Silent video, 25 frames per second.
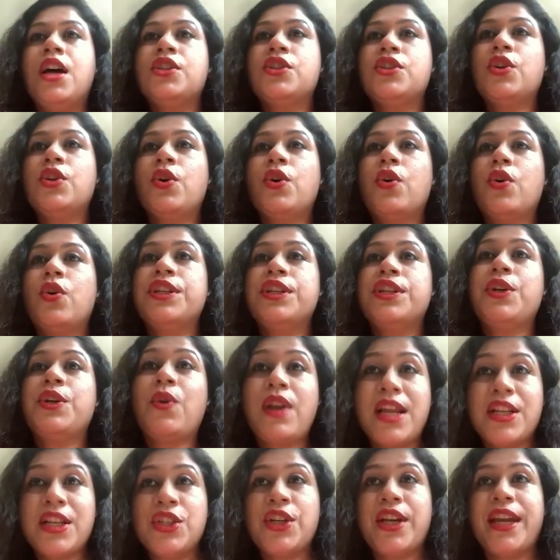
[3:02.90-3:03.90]
So
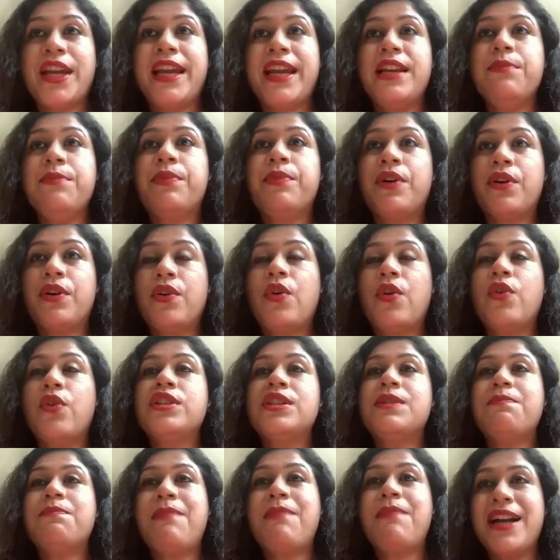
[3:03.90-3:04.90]
Yonachain
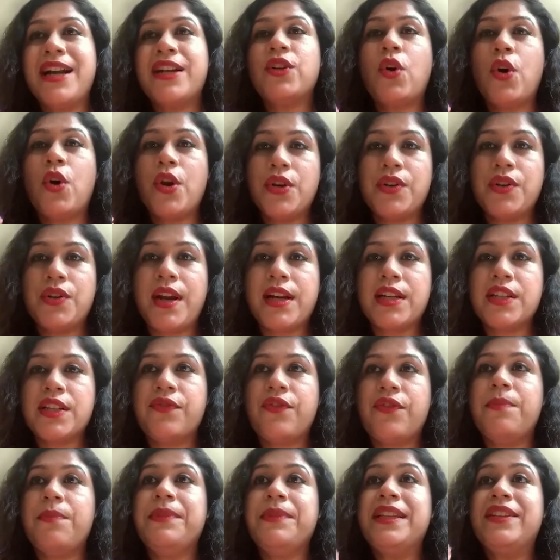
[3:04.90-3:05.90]
borrowed smart contracts
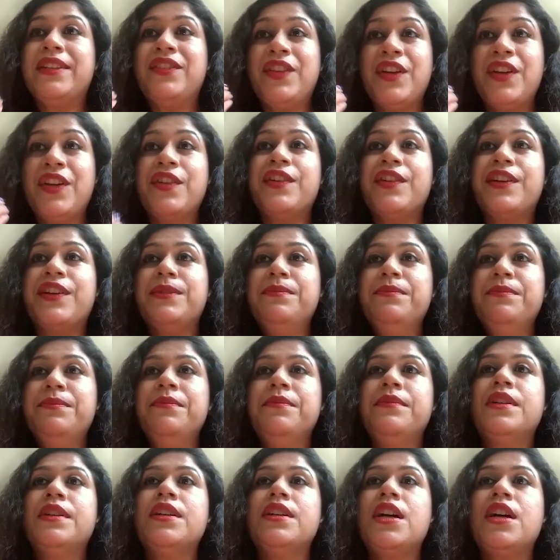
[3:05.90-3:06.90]
from Ethereum.
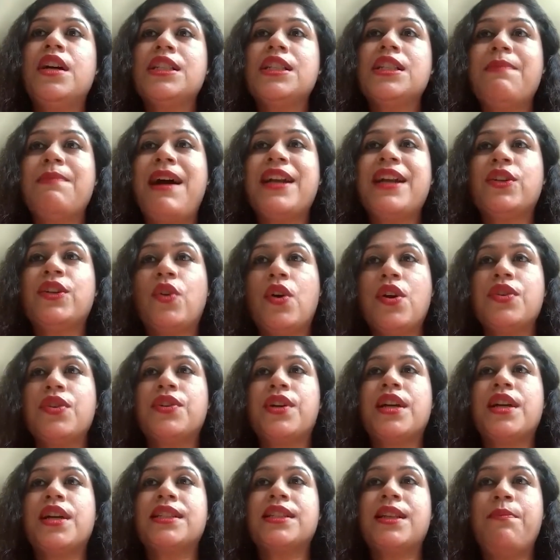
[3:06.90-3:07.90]
Smart
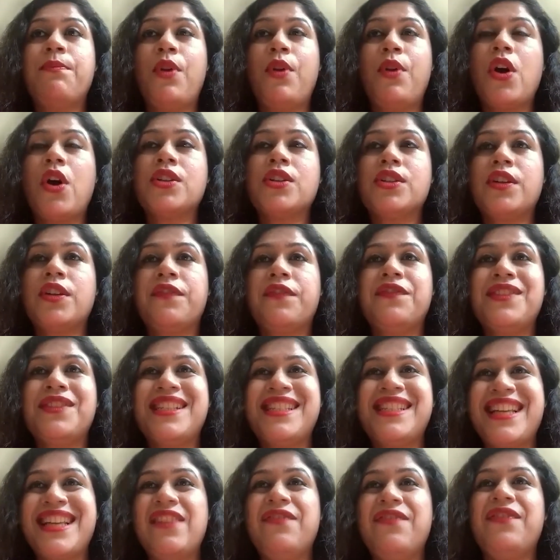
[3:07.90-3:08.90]
contracts are blocks of
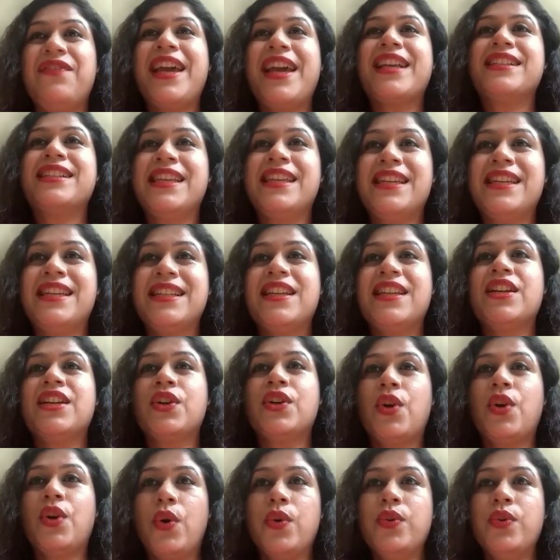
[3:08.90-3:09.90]
self-executing
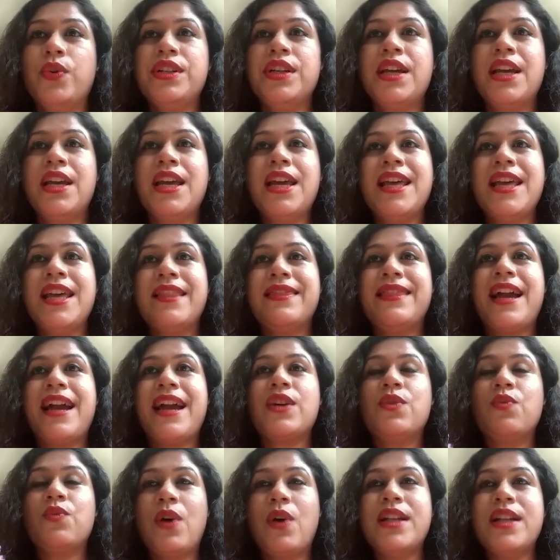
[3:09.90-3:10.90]
code
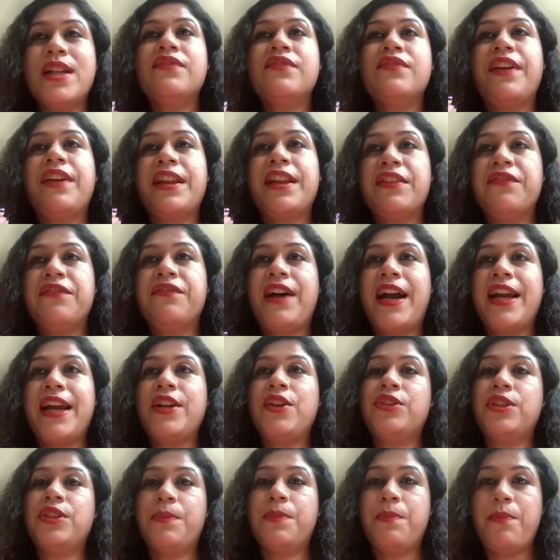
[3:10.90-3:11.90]
that, once verified
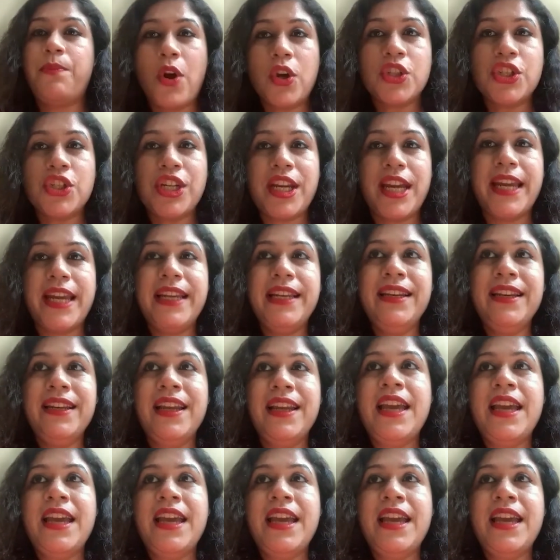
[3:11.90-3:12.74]
on the blockchain,